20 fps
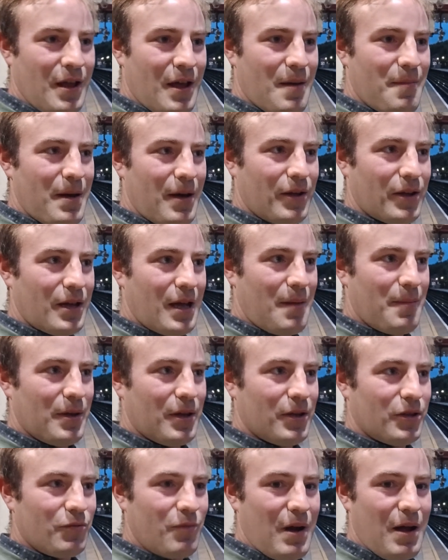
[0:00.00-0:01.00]
about the coming
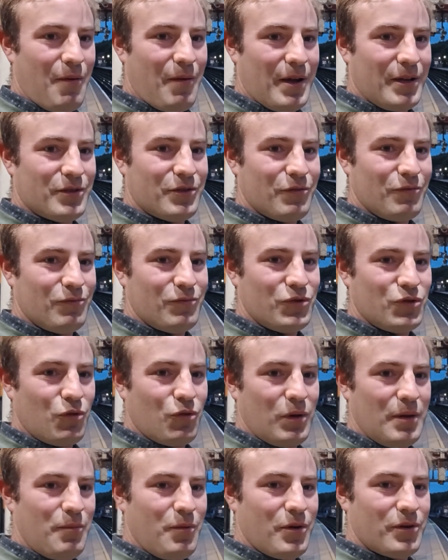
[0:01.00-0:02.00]
of the railway to
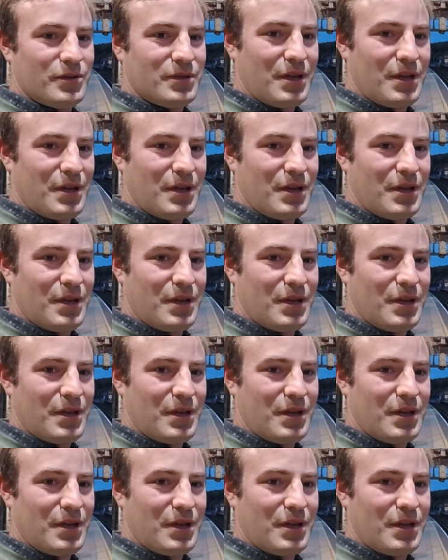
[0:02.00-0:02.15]
Chorleywood.